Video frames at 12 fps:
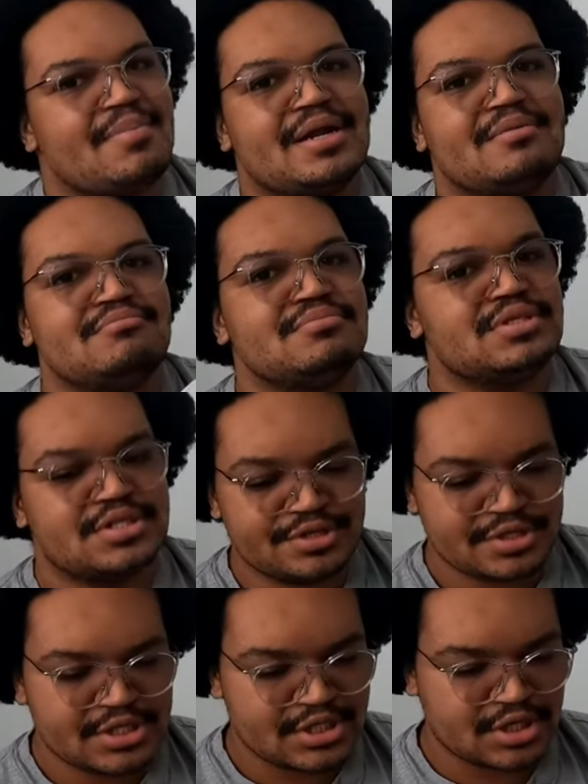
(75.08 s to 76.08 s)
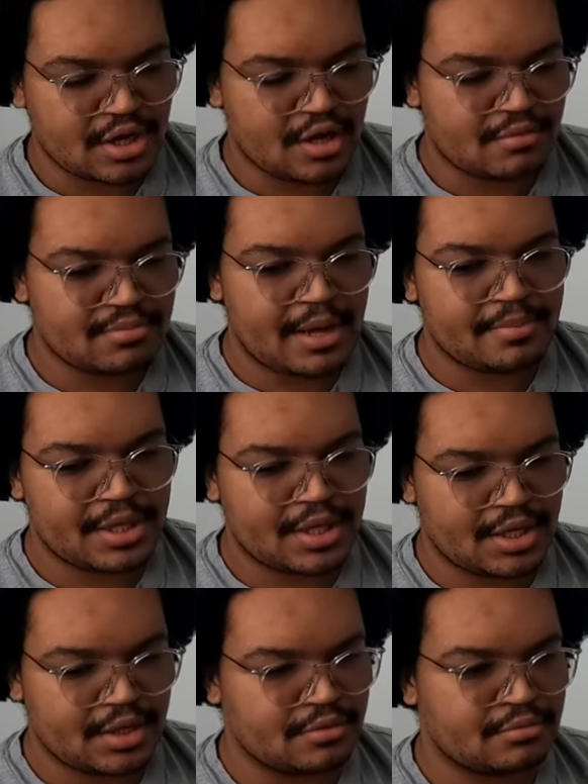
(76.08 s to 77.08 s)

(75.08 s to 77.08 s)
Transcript: But I'm serious, y'all. I'm not playing.